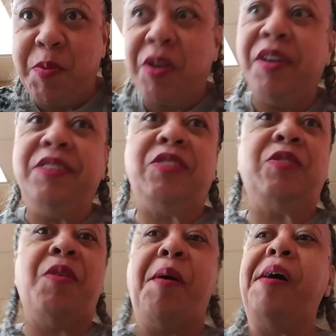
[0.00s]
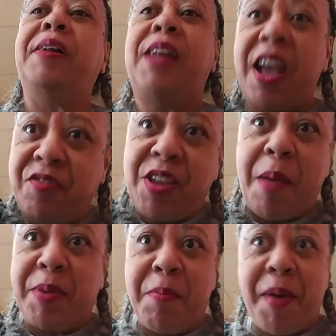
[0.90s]
because a
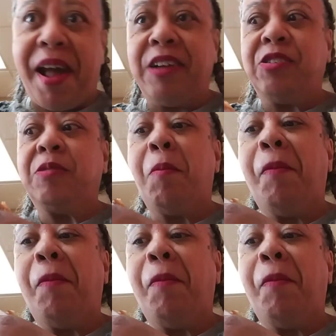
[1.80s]
lifetime can pass.